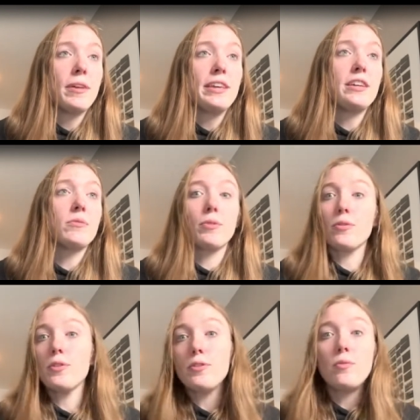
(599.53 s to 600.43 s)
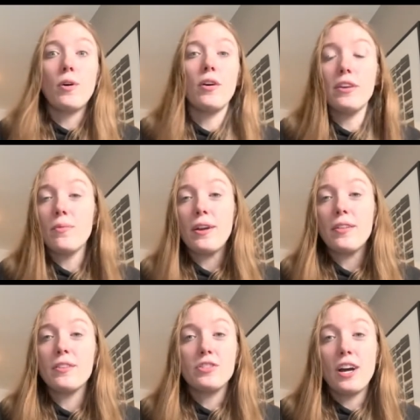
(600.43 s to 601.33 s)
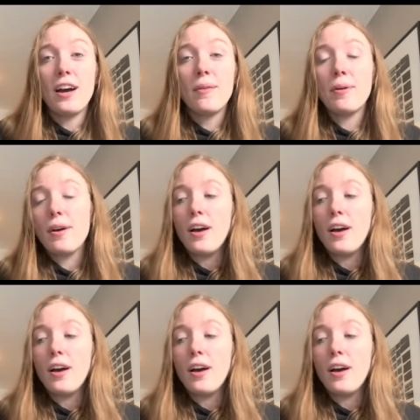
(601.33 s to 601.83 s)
that he could recruit while he went on the job.